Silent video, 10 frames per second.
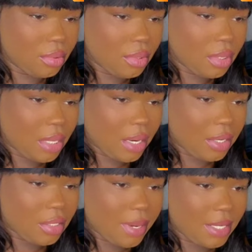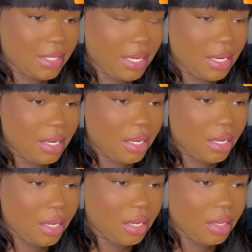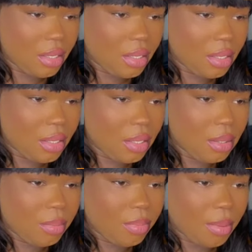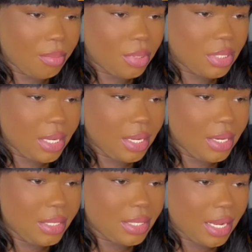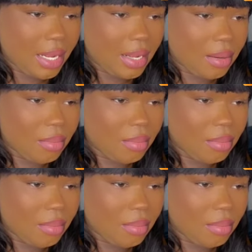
All right, Spicer, Nikki, Pamputtae, Lisa, um,